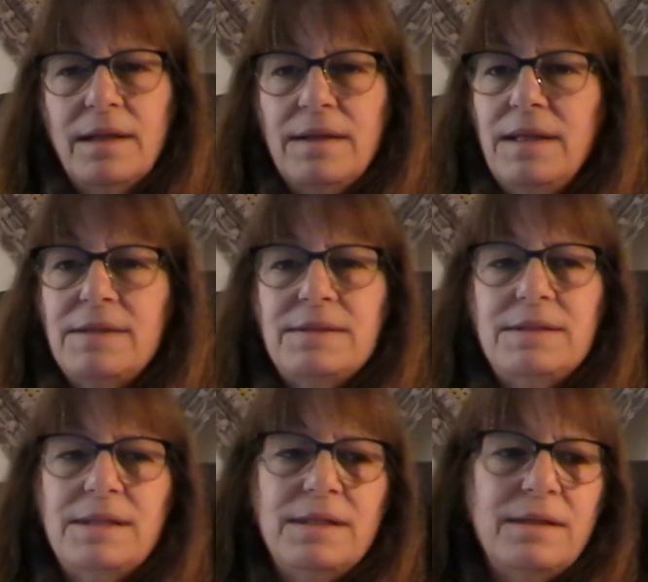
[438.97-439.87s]

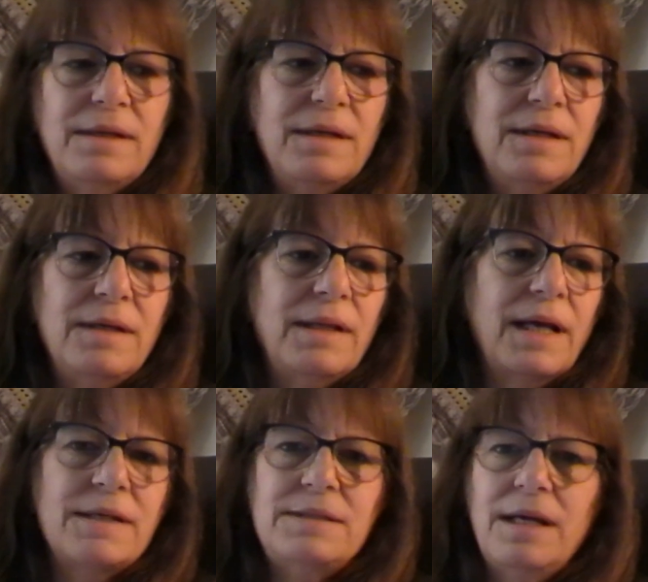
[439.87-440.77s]
This, like
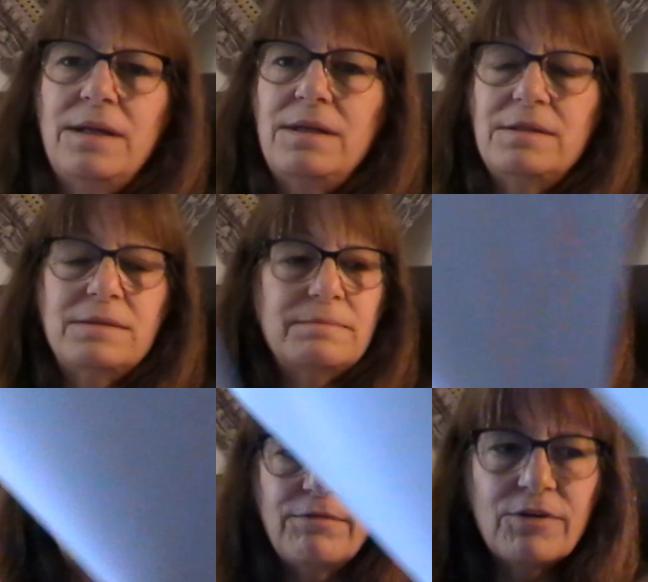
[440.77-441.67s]
I said, is
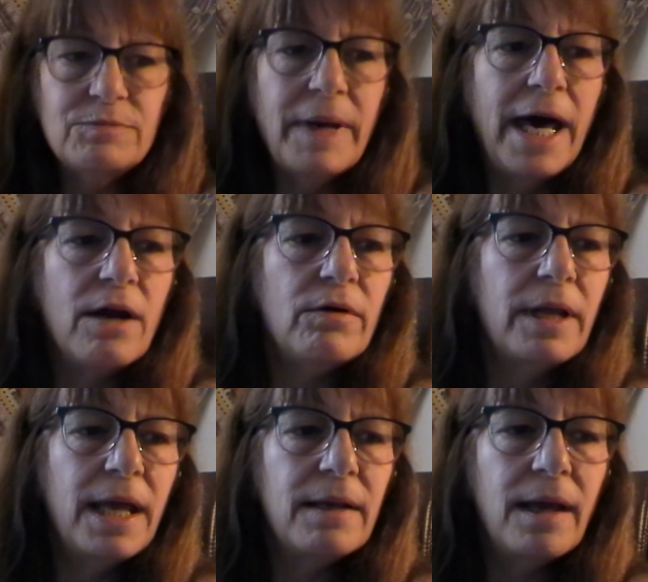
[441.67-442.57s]
my first pattern,
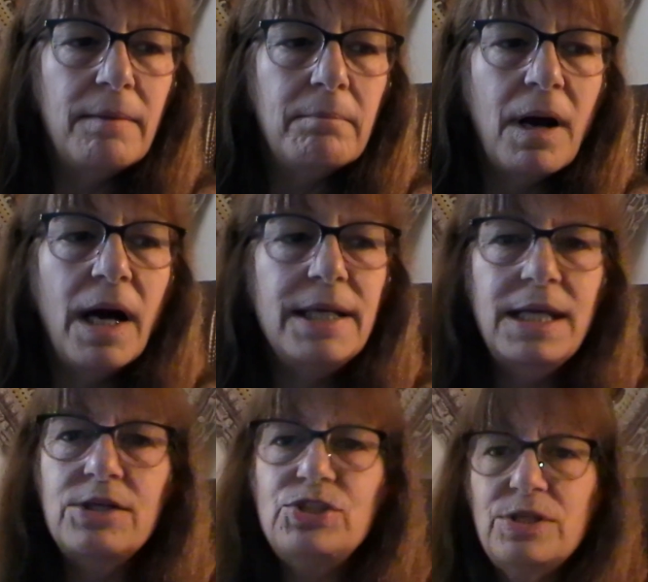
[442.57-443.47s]
and my
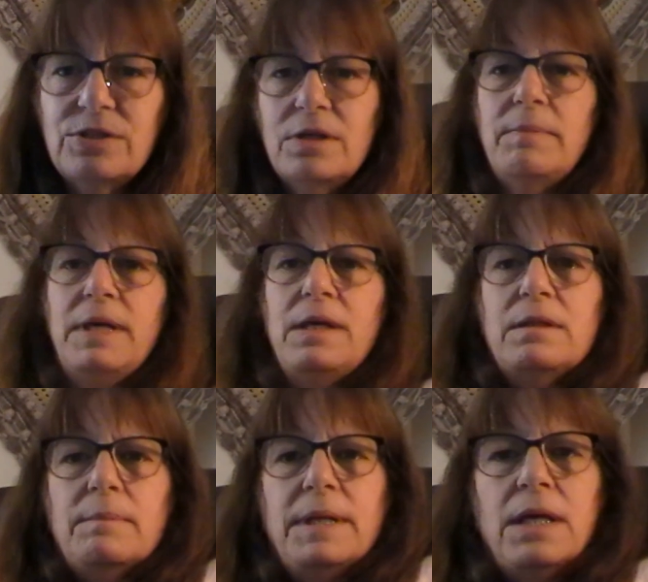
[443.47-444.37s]
niche is going to be
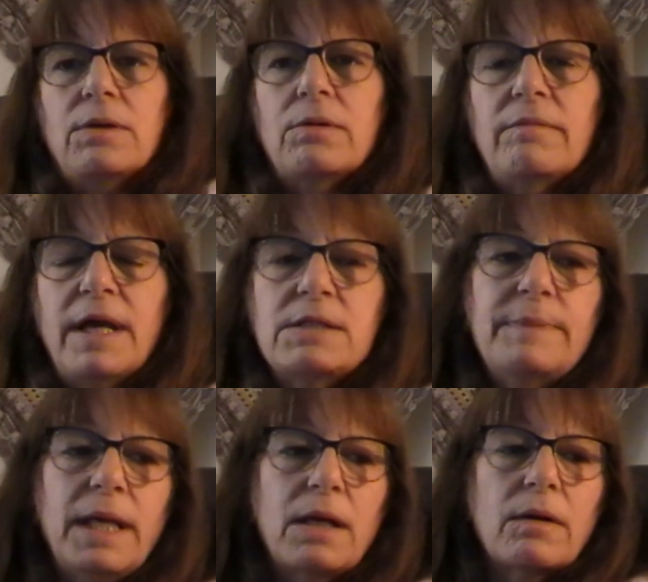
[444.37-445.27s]
the beginner, advanced
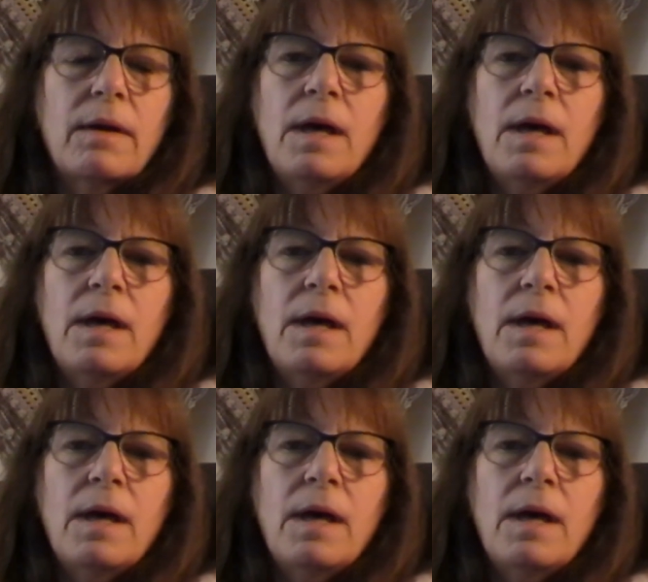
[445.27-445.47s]
beginner.